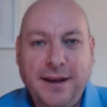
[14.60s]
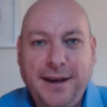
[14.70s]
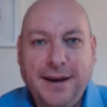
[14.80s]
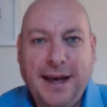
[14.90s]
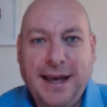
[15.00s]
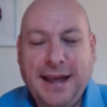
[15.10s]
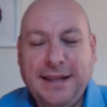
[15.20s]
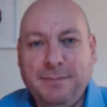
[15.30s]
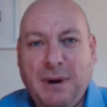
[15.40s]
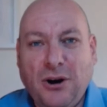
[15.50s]
and
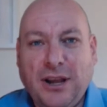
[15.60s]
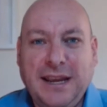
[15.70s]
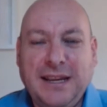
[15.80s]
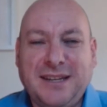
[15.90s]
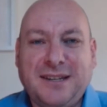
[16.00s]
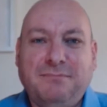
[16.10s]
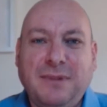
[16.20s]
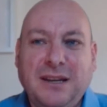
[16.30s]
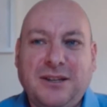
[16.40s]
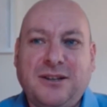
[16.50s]
the market
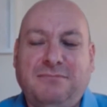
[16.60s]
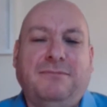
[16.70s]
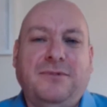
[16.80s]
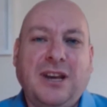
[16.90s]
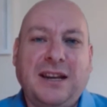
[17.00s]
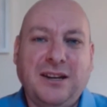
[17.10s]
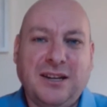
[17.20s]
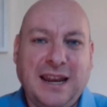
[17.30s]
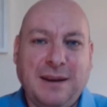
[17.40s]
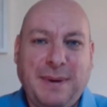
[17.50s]
is tending to
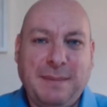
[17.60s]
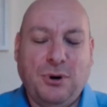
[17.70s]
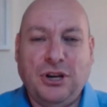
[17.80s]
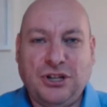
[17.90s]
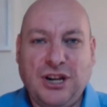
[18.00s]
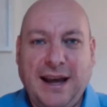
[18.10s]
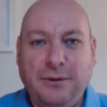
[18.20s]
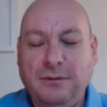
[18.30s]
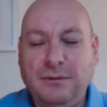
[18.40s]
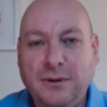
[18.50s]
get a bit bullish
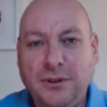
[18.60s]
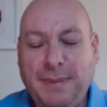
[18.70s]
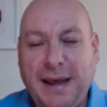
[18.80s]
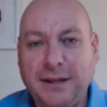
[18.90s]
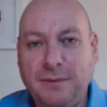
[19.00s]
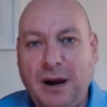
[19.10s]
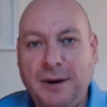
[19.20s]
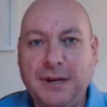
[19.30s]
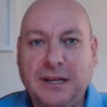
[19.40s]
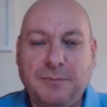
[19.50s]
now on the pound at the
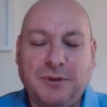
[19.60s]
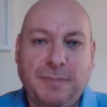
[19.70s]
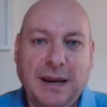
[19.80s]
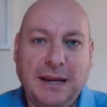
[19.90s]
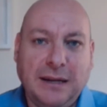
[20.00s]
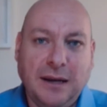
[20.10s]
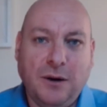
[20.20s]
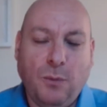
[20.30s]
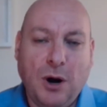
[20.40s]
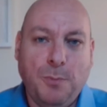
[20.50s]
moment. The dips are being
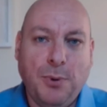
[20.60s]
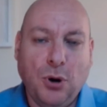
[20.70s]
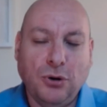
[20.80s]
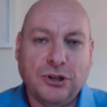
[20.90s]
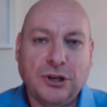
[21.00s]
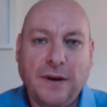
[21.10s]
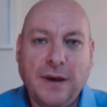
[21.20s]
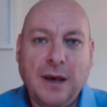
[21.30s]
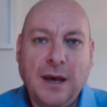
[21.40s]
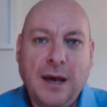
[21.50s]
well bought.
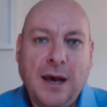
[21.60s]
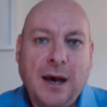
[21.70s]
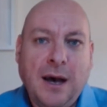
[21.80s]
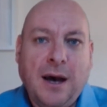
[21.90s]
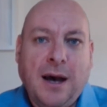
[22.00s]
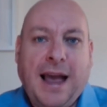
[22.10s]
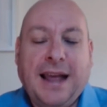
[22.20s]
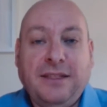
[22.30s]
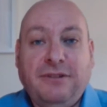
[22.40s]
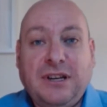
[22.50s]

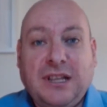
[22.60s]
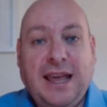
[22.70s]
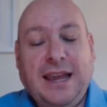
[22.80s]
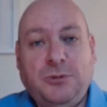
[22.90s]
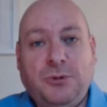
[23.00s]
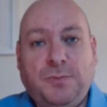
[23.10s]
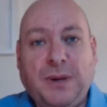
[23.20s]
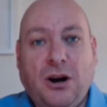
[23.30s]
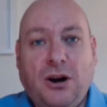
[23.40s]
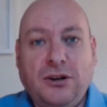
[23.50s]
And the reason that is
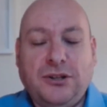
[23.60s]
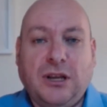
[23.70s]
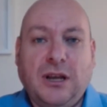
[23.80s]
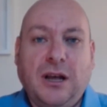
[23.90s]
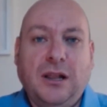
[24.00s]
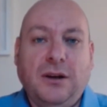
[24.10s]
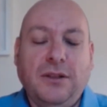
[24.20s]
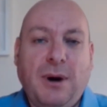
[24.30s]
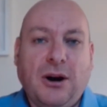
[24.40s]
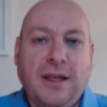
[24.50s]
because a lot of the
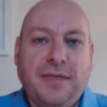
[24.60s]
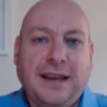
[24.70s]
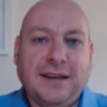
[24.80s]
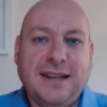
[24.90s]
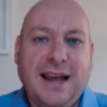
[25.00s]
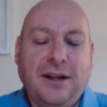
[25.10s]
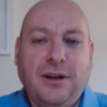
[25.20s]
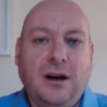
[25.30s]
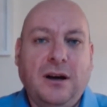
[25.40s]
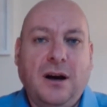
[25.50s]
market thinks now
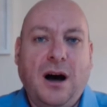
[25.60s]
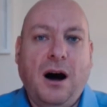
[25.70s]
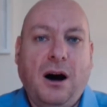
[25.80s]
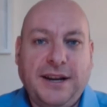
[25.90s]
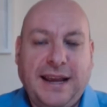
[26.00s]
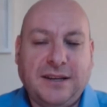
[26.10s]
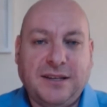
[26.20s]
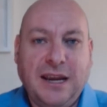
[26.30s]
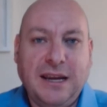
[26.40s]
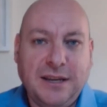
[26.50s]
that a hard
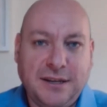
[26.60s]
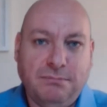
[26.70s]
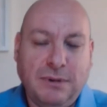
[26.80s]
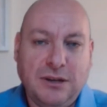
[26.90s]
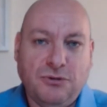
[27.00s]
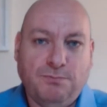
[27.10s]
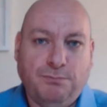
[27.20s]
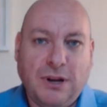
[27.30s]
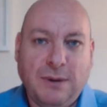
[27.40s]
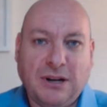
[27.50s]
exit is
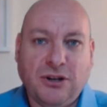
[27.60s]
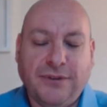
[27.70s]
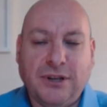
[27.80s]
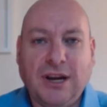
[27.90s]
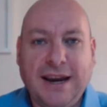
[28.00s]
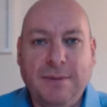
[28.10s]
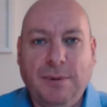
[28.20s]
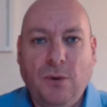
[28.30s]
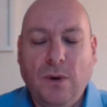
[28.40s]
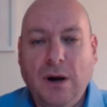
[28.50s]
pretty much off the table.